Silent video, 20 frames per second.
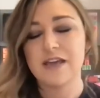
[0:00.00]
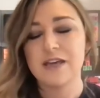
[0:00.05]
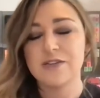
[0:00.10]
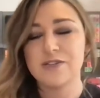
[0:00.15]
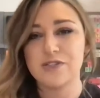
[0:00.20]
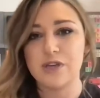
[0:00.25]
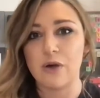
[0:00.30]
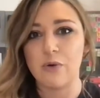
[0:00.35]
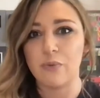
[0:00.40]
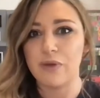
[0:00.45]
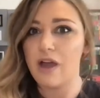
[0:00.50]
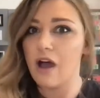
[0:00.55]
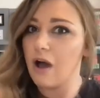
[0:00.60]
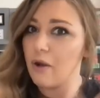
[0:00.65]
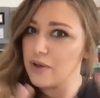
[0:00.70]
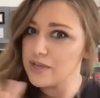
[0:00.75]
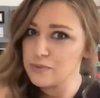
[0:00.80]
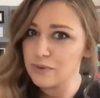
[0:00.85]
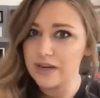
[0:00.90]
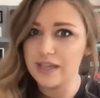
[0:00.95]
So we
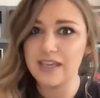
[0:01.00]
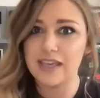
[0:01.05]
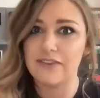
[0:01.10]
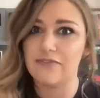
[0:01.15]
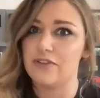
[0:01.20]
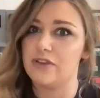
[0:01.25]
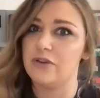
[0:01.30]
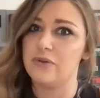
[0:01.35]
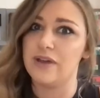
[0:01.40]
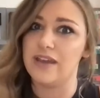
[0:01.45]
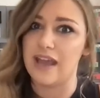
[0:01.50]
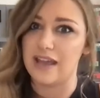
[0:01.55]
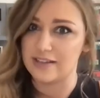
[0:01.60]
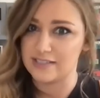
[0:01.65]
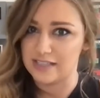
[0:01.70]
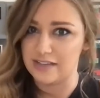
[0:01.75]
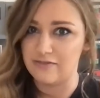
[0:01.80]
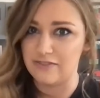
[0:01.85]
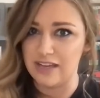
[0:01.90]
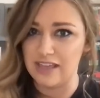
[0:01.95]
always want to give you an
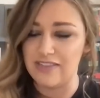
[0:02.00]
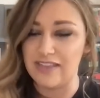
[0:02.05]
activity